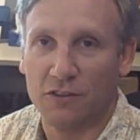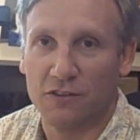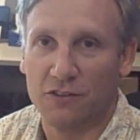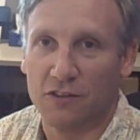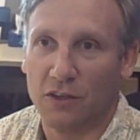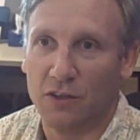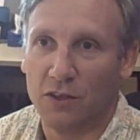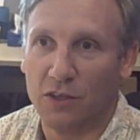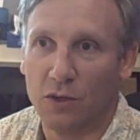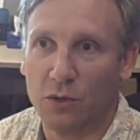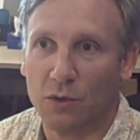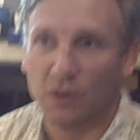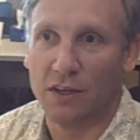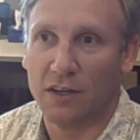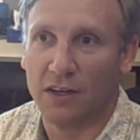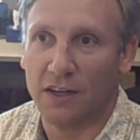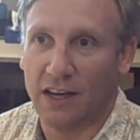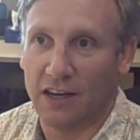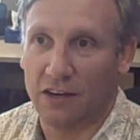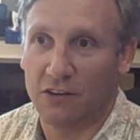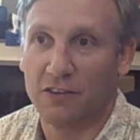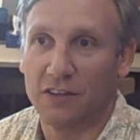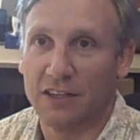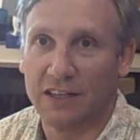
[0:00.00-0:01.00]
So you can
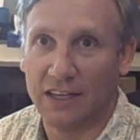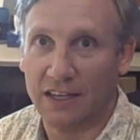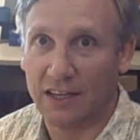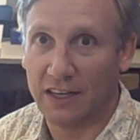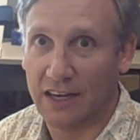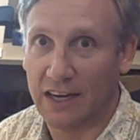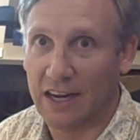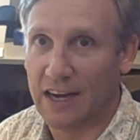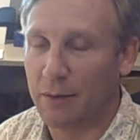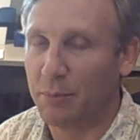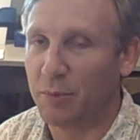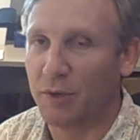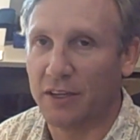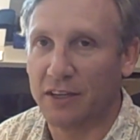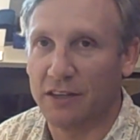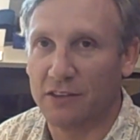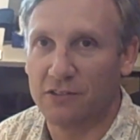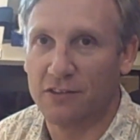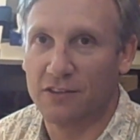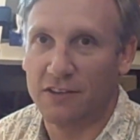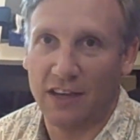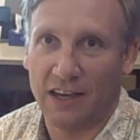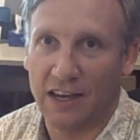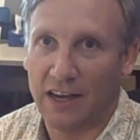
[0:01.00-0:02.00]
actually get an
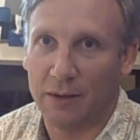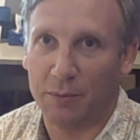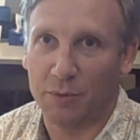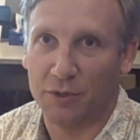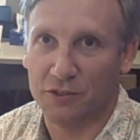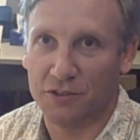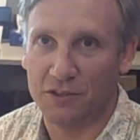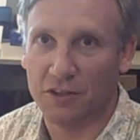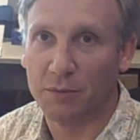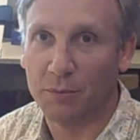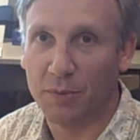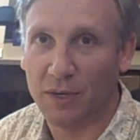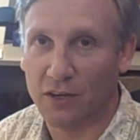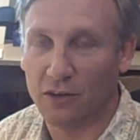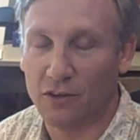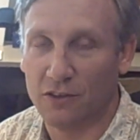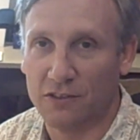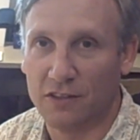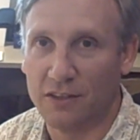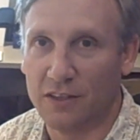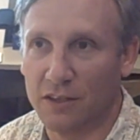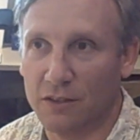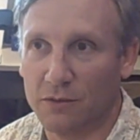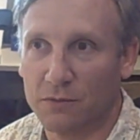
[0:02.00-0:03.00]
apples to apples
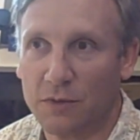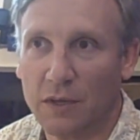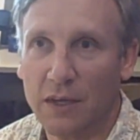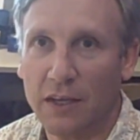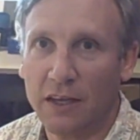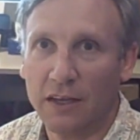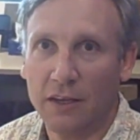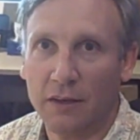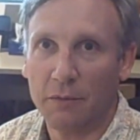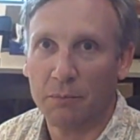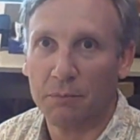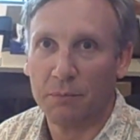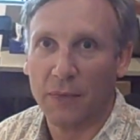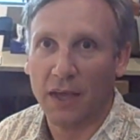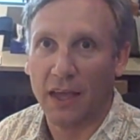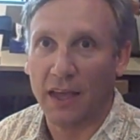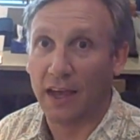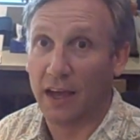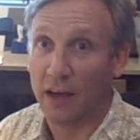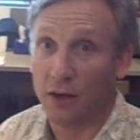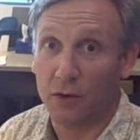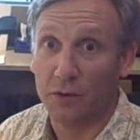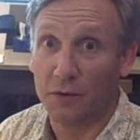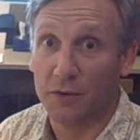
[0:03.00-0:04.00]
comparison of
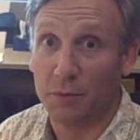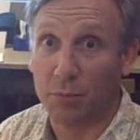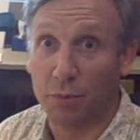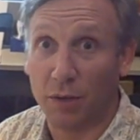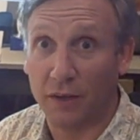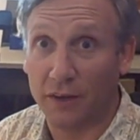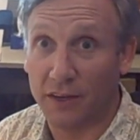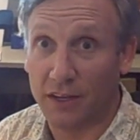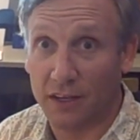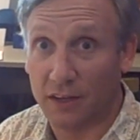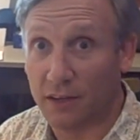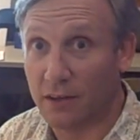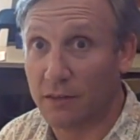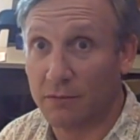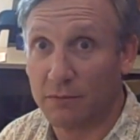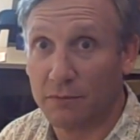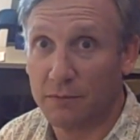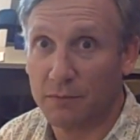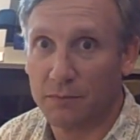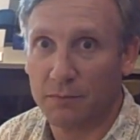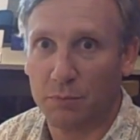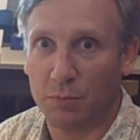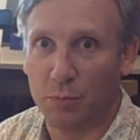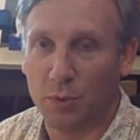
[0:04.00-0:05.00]
how the plug-in
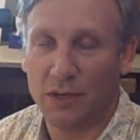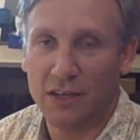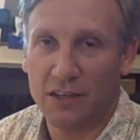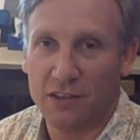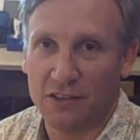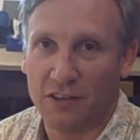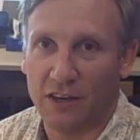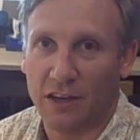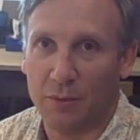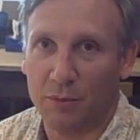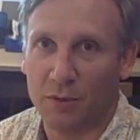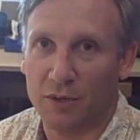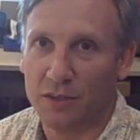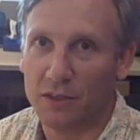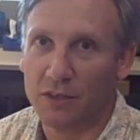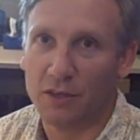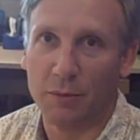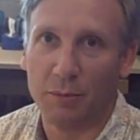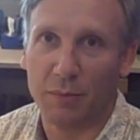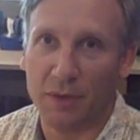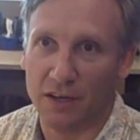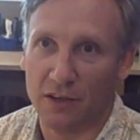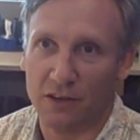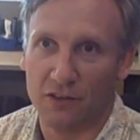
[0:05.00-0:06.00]
Prius hybrid
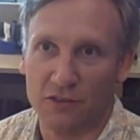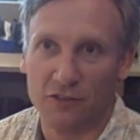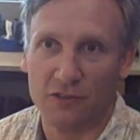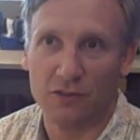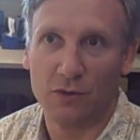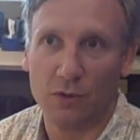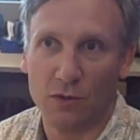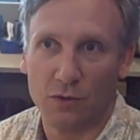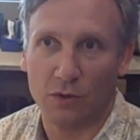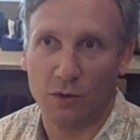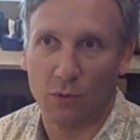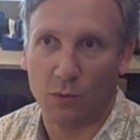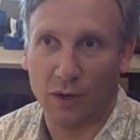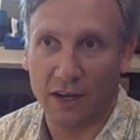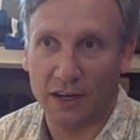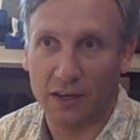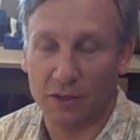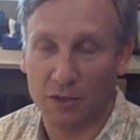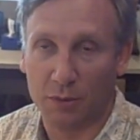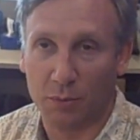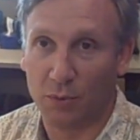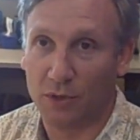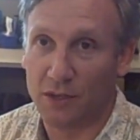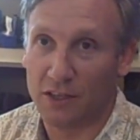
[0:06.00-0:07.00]
compares to the
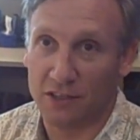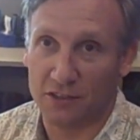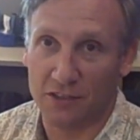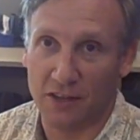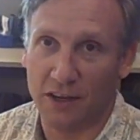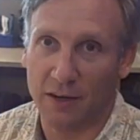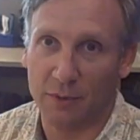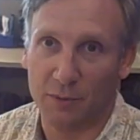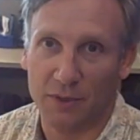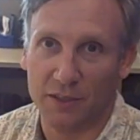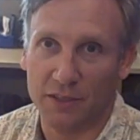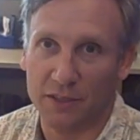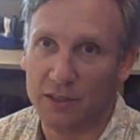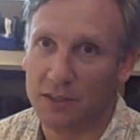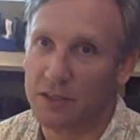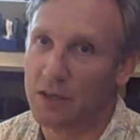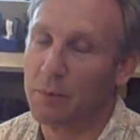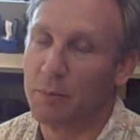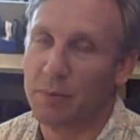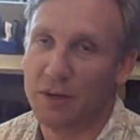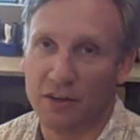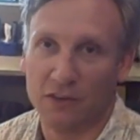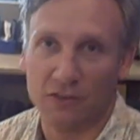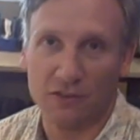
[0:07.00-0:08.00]
regular Prius hybrid,
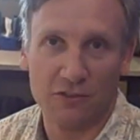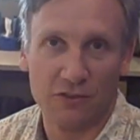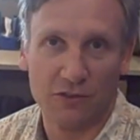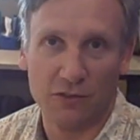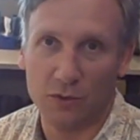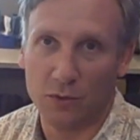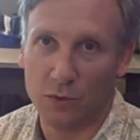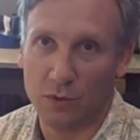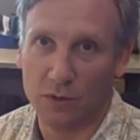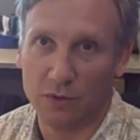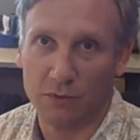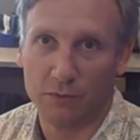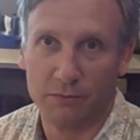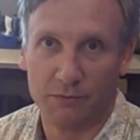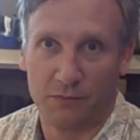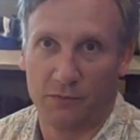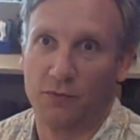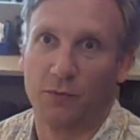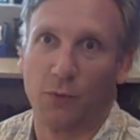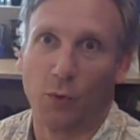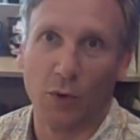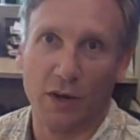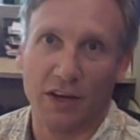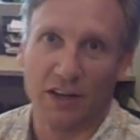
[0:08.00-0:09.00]
compares to
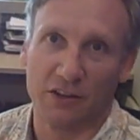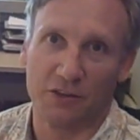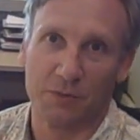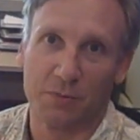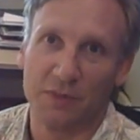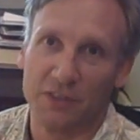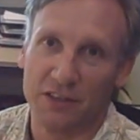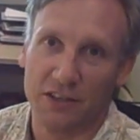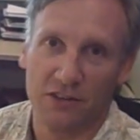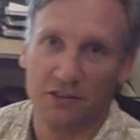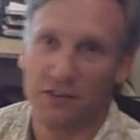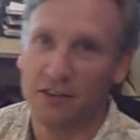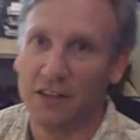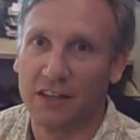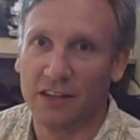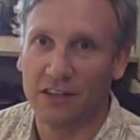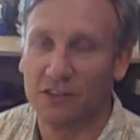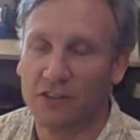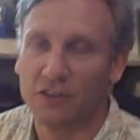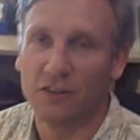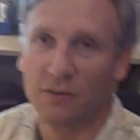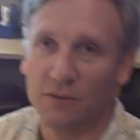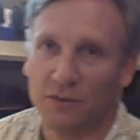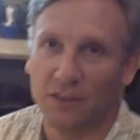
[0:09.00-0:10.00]
an Expedition
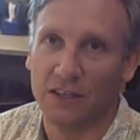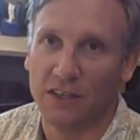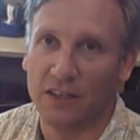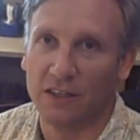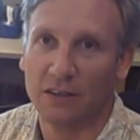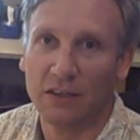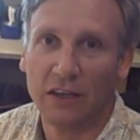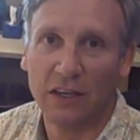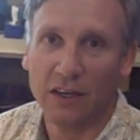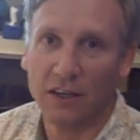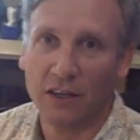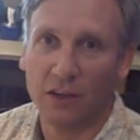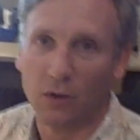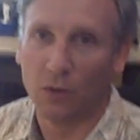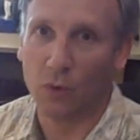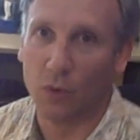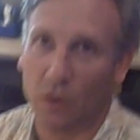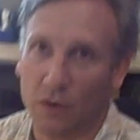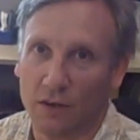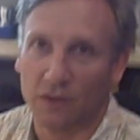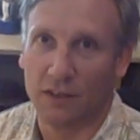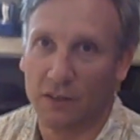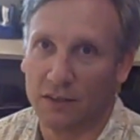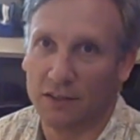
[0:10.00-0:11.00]
SUV
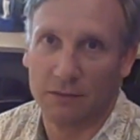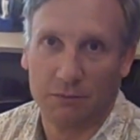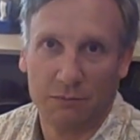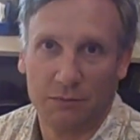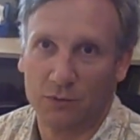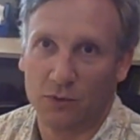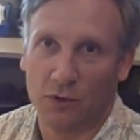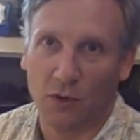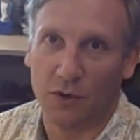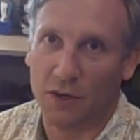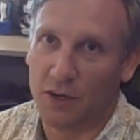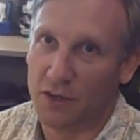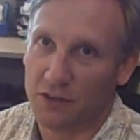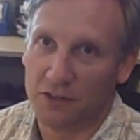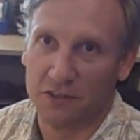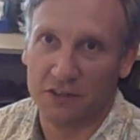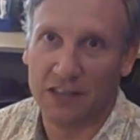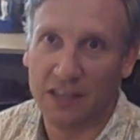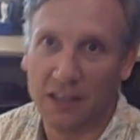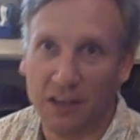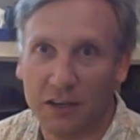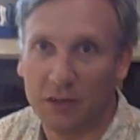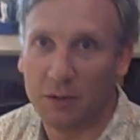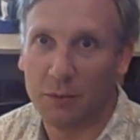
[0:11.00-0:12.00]
or a Toyota
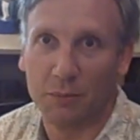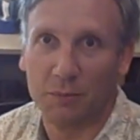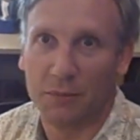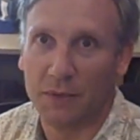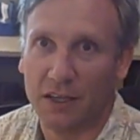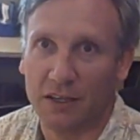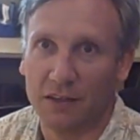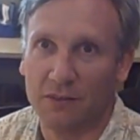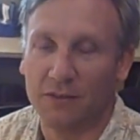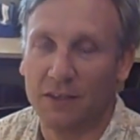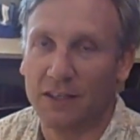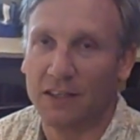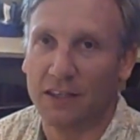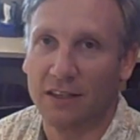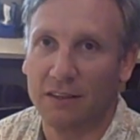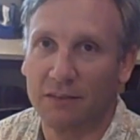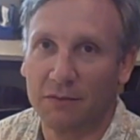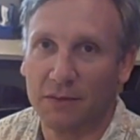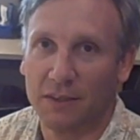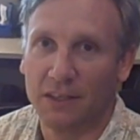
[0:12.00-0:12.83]
Sienna minivan,